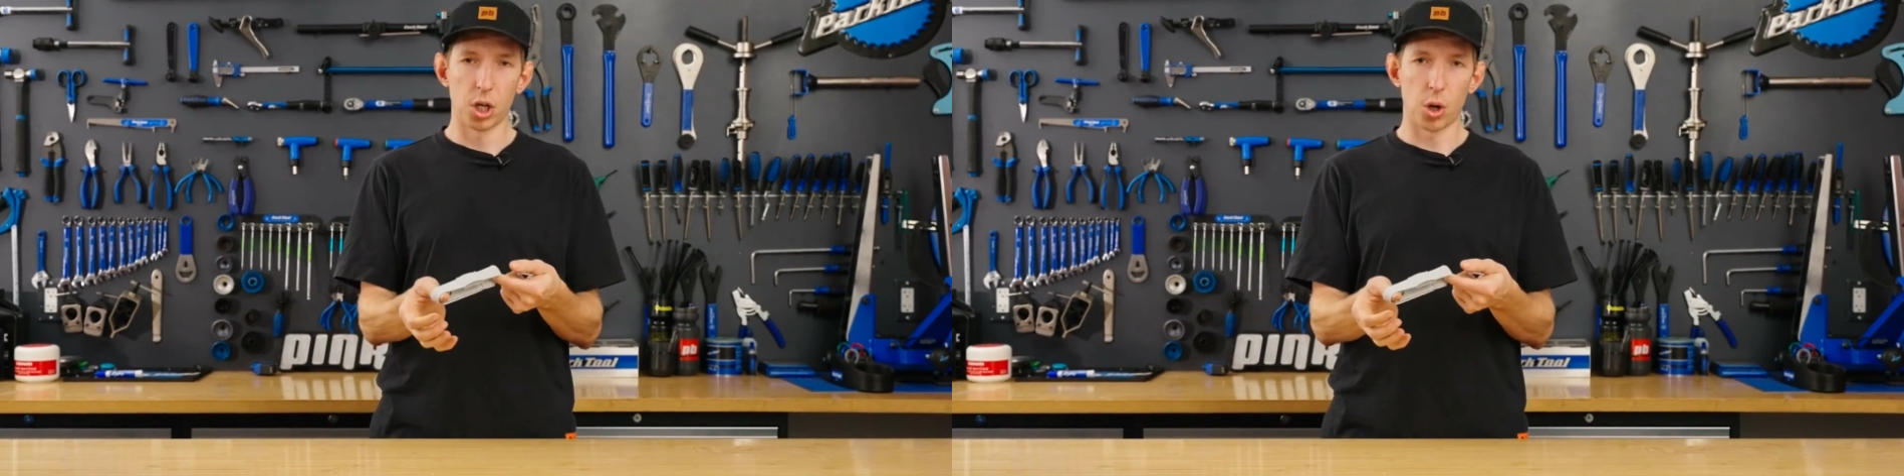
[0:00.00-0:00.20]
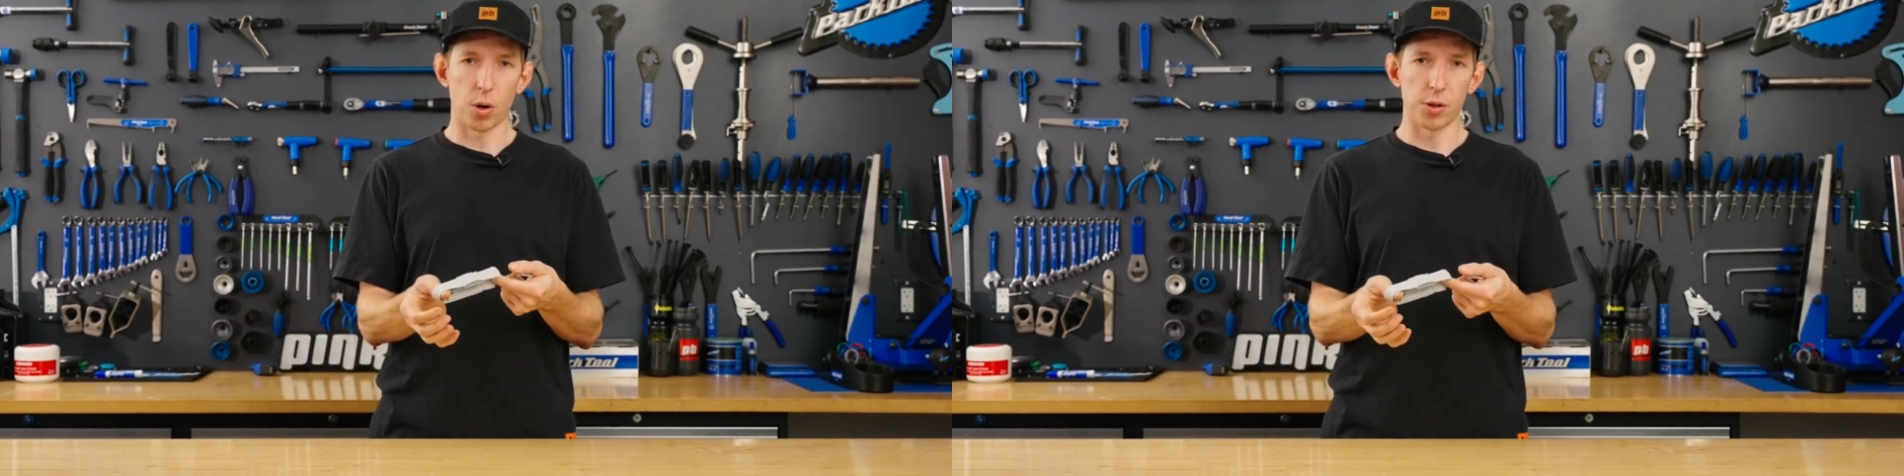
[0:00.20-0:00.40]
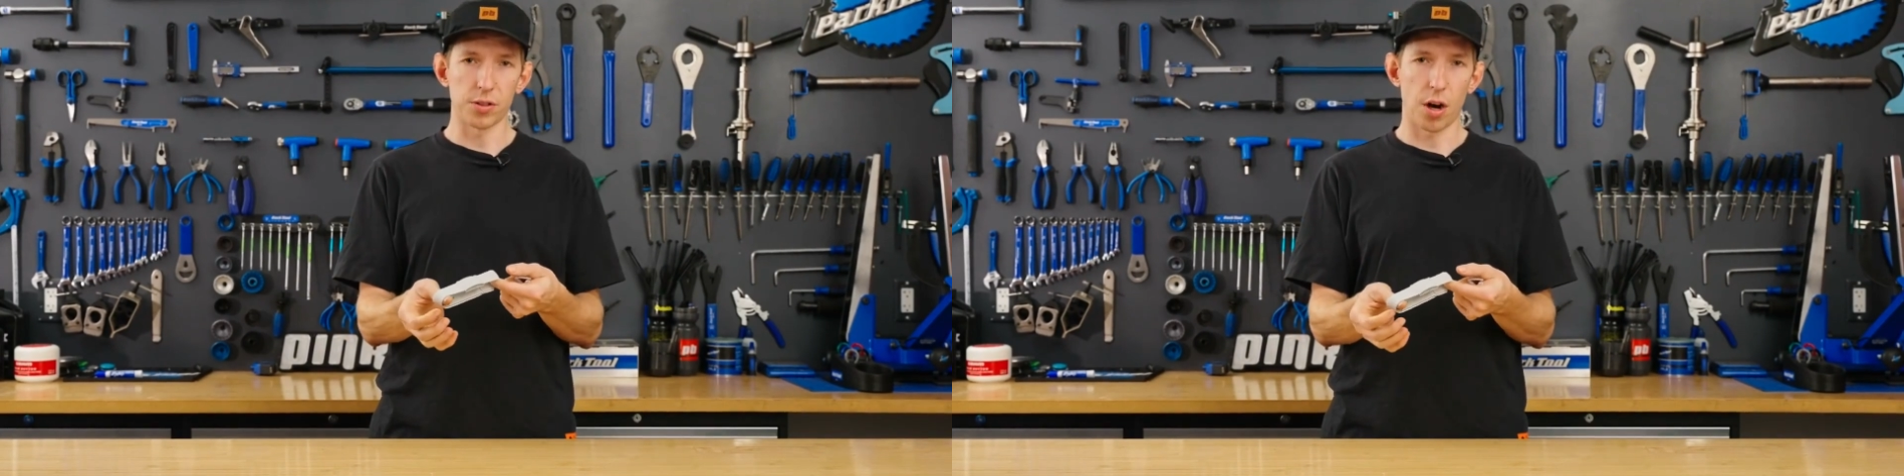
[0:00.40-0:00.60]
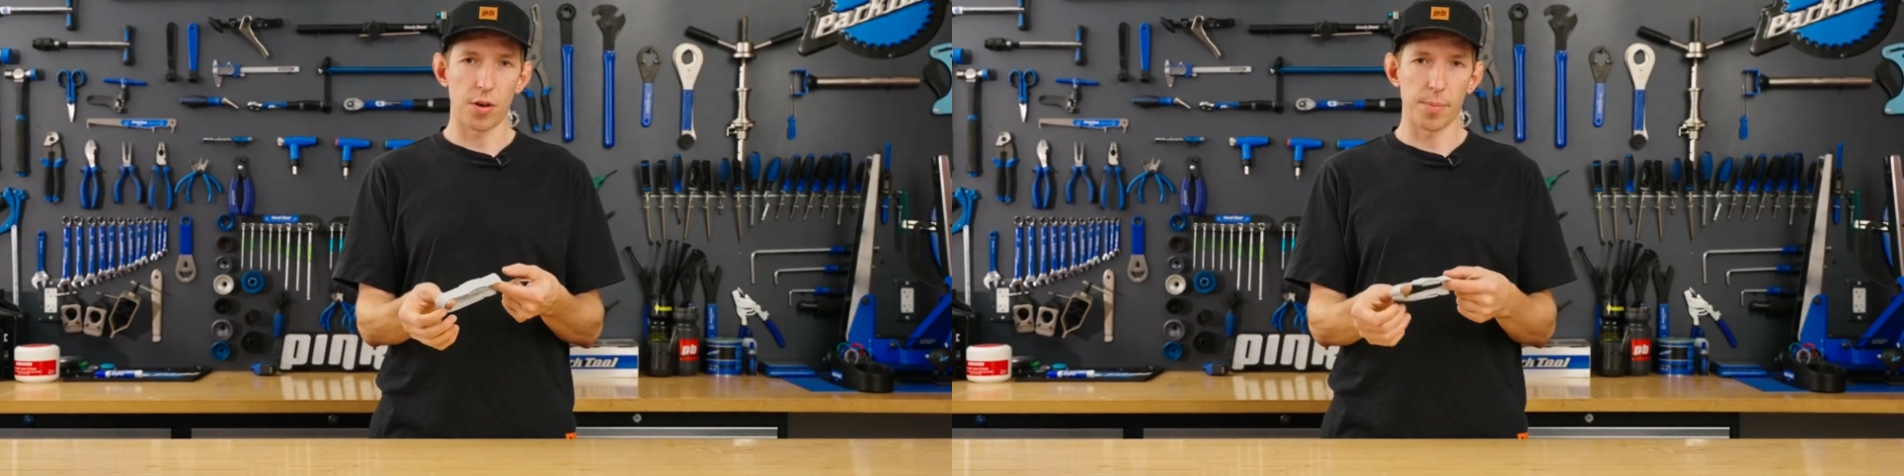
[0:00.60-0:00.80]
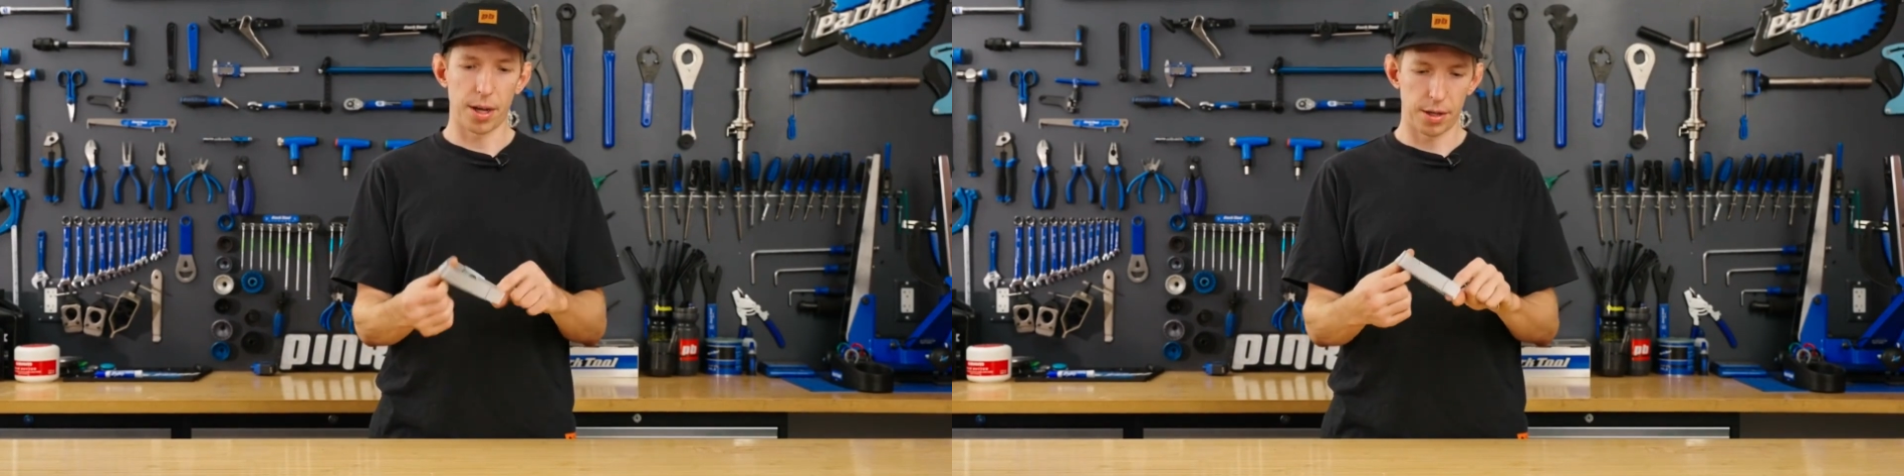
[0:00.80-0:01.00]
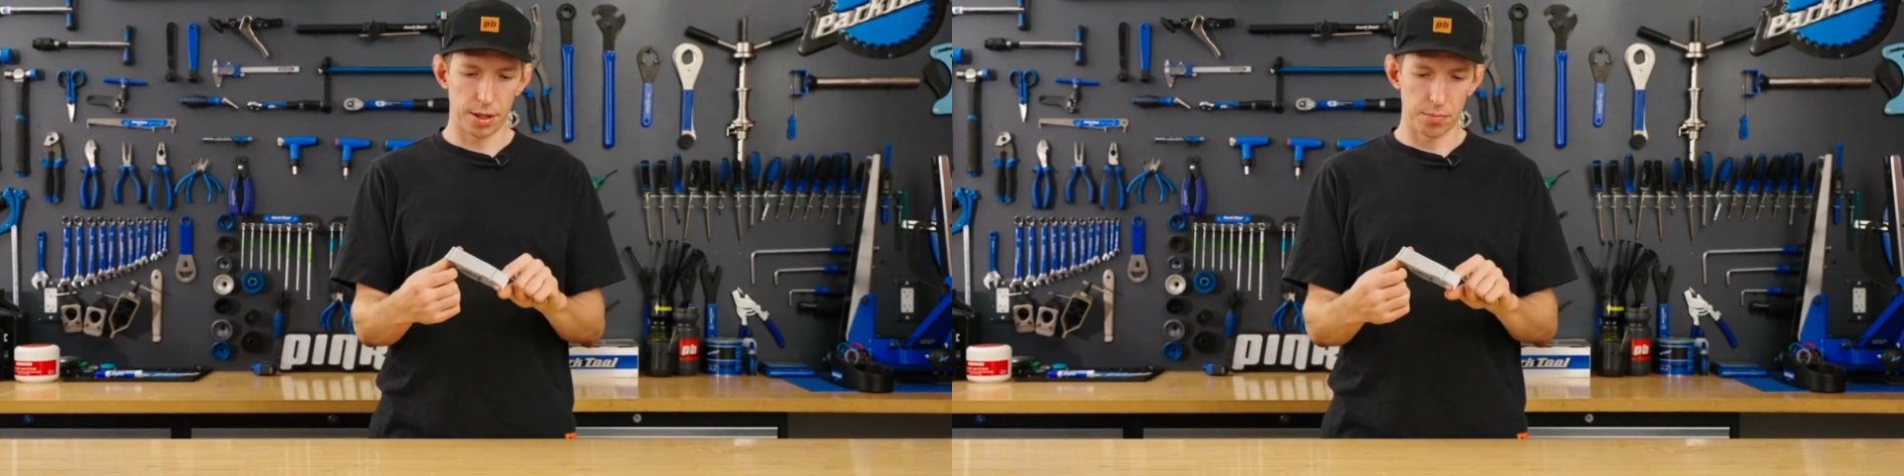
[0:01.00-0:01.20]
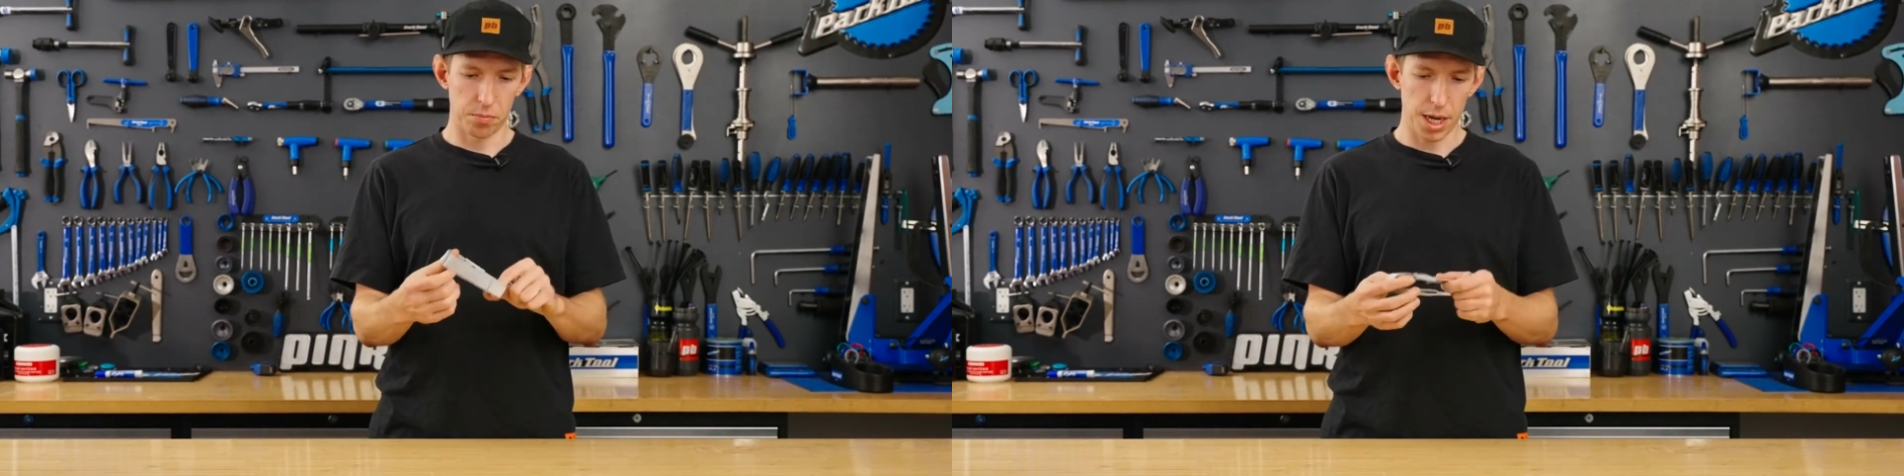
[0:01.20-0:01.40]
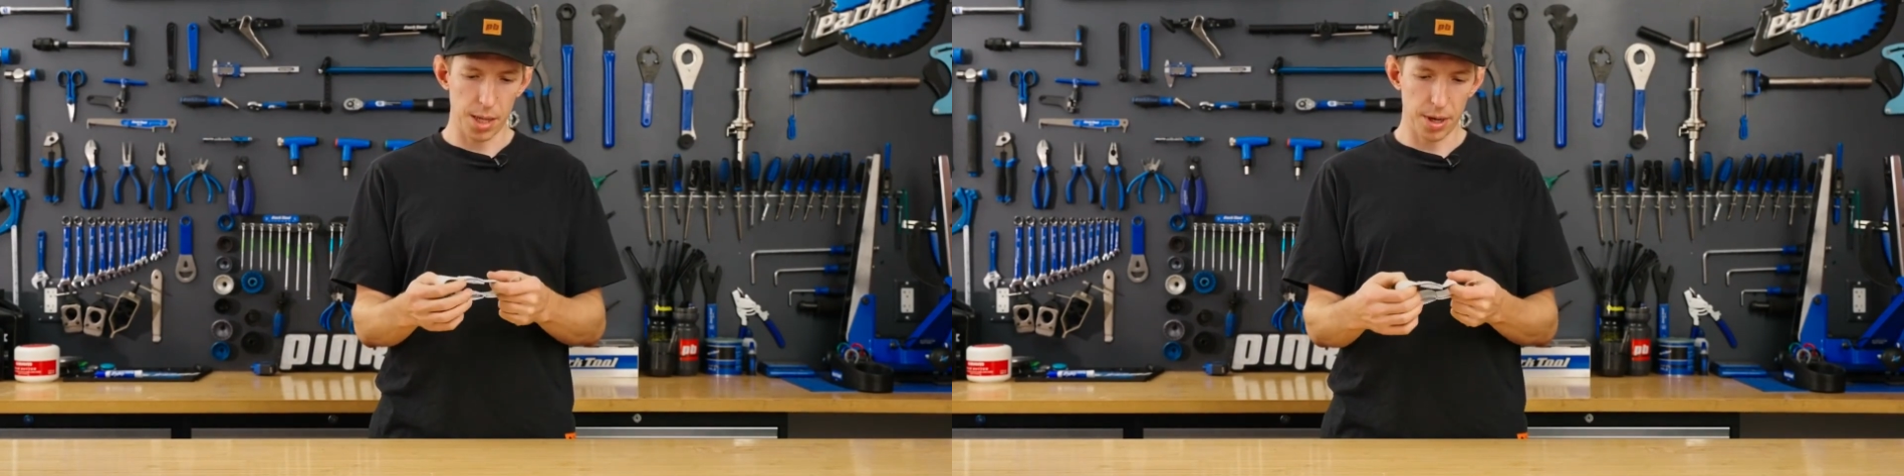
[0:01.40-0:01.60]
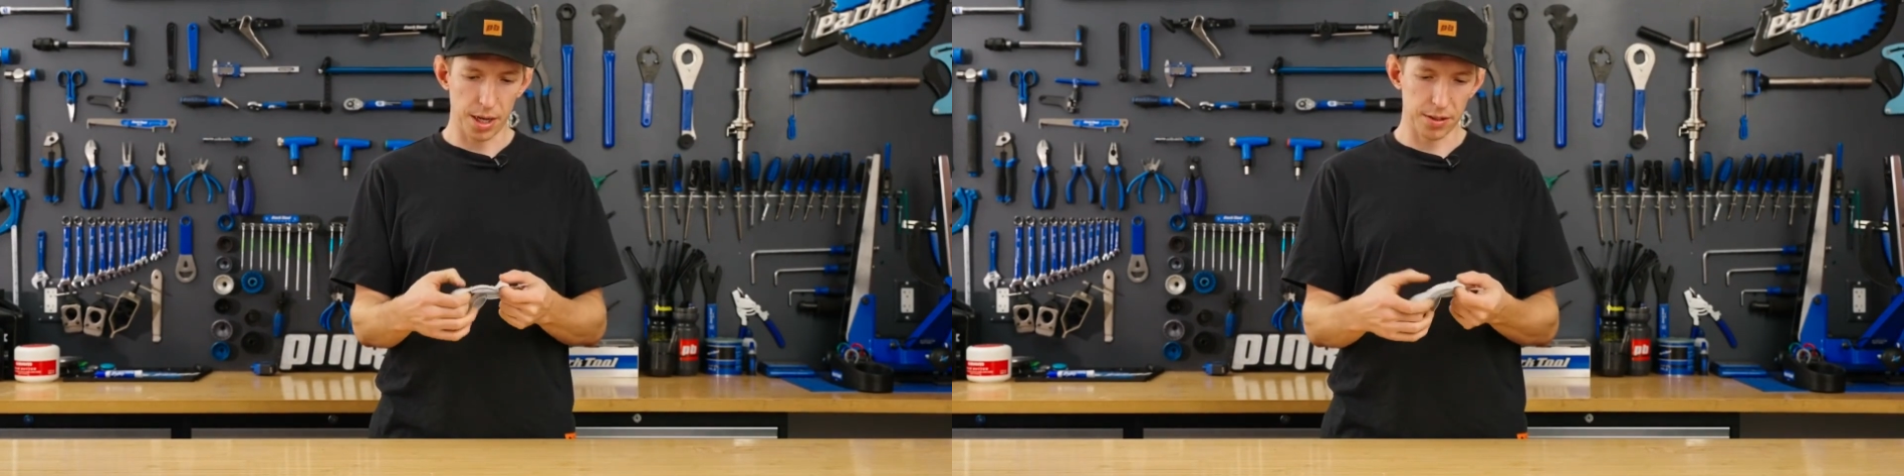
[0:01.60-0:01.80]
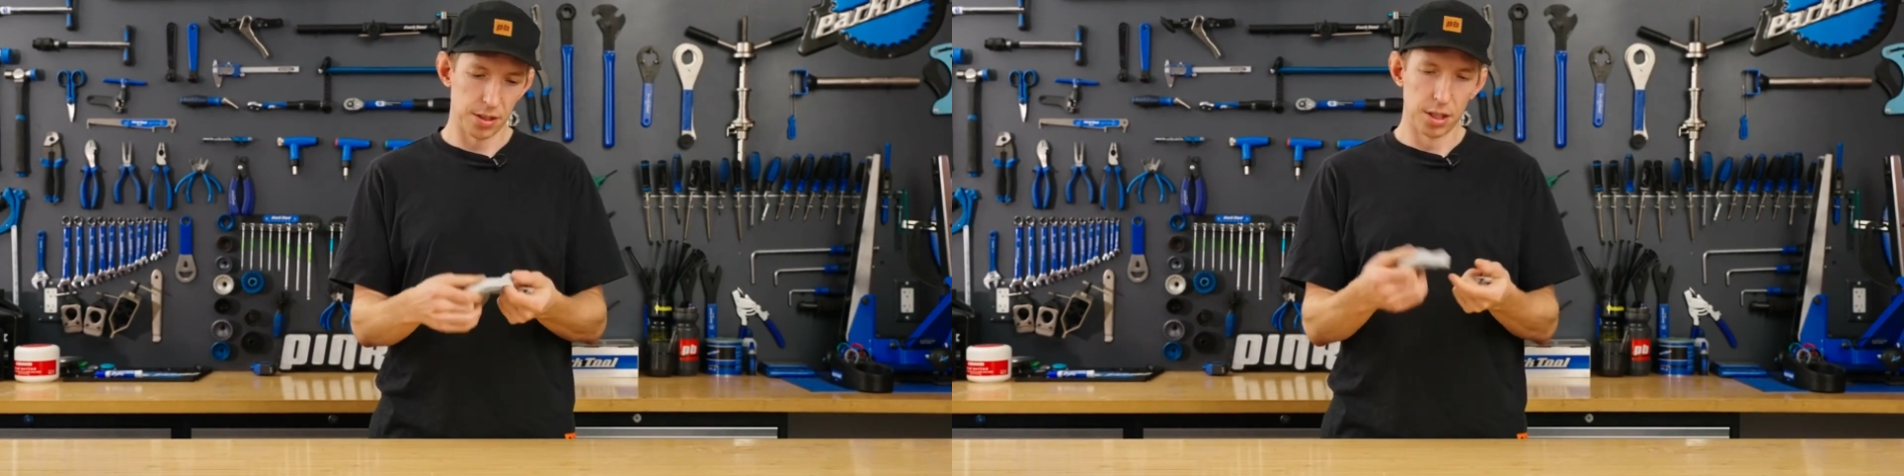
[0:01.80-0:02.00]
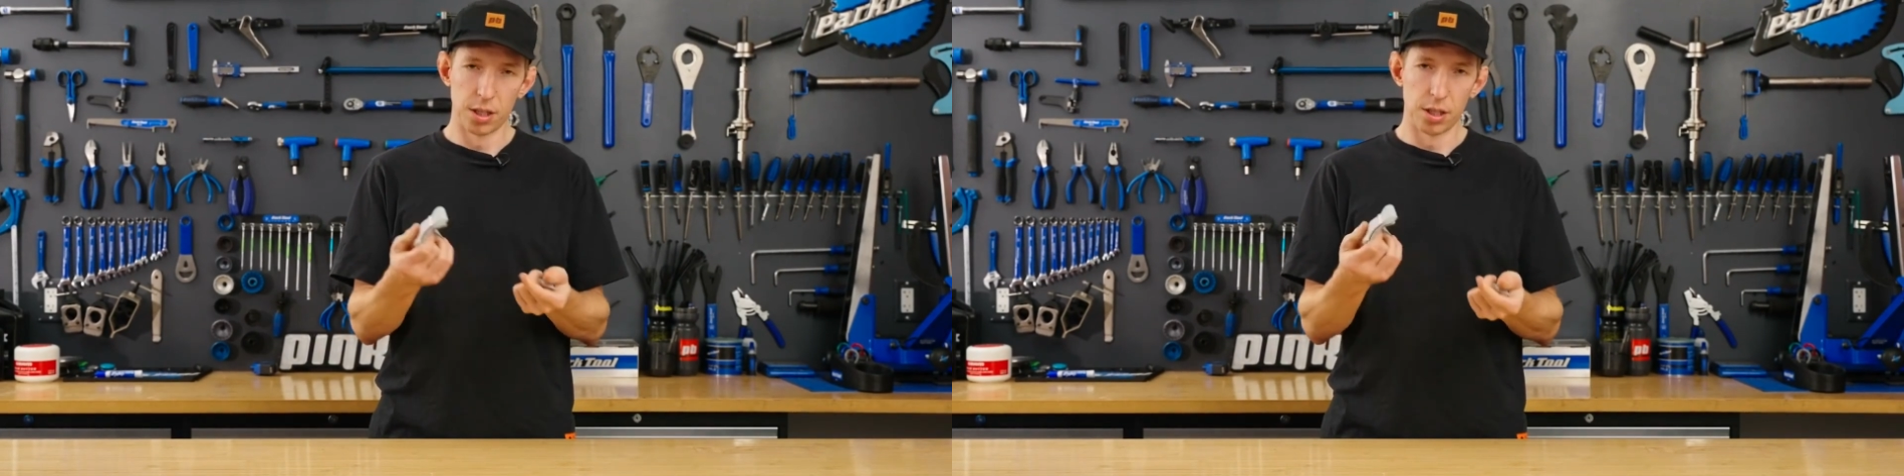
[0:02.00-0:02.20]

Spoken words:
Coros heart rate monitor, 80 bucks.